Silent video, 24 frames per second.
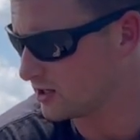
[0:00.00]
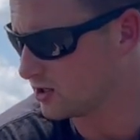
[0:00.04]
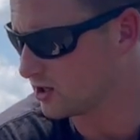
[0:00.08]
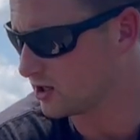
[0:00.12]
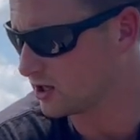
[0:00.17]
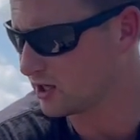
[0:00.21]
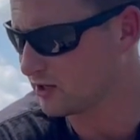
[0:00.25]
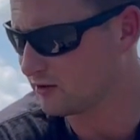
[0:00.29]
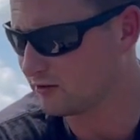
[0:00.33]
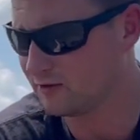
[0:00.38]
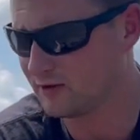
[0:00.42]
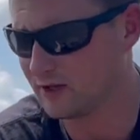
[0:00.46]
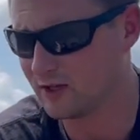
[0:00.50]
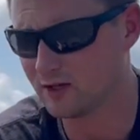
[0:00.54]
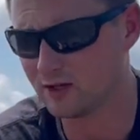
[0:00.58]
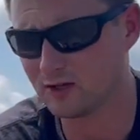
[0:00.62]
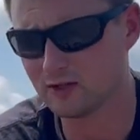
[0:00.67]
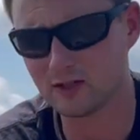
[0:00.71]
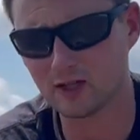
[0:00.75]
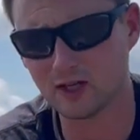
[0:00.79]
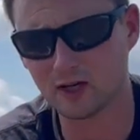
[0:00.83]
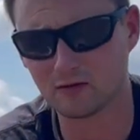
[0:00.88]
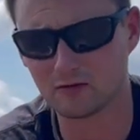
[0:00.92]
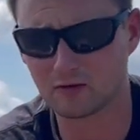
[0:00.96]
a look at a
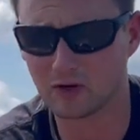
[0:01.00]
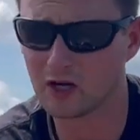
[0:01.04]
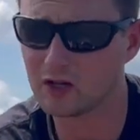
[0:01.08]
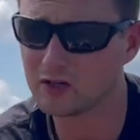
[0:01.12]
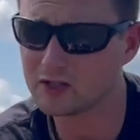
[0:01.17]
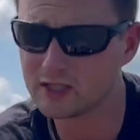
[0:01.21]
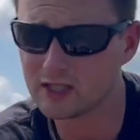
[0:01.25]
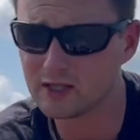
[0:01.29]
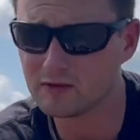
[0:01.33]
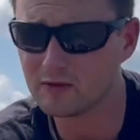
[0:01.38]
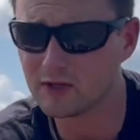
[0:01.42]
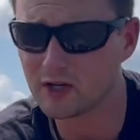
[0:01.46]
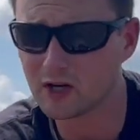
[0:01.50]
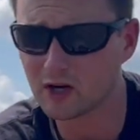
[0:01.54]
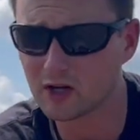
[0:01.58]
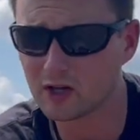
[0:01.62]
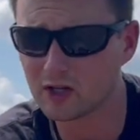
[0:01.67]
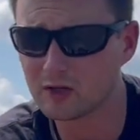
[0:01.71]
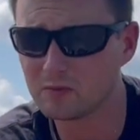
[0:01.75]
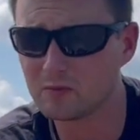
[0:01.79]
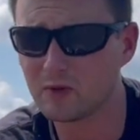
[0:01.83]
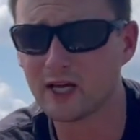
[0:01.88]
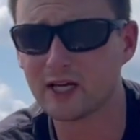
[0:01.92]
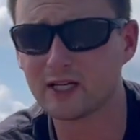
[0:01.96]
field of relatively
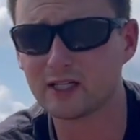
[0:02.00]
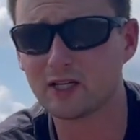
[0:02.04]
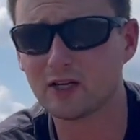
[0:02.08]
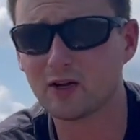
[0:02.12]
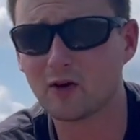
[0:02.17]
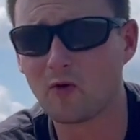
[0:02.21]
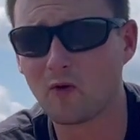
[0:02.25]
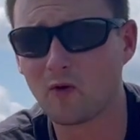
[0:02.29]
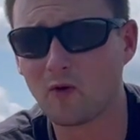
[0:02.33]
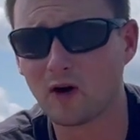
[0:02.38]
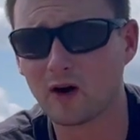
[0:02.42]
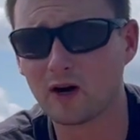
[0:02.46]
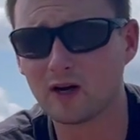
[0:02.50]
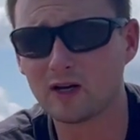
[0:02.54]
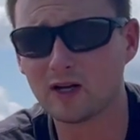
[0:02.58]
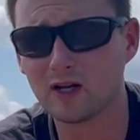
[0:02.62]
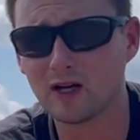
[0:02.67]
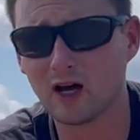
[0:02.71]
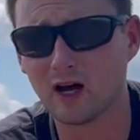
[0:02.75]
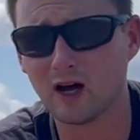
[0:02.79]
early planted corn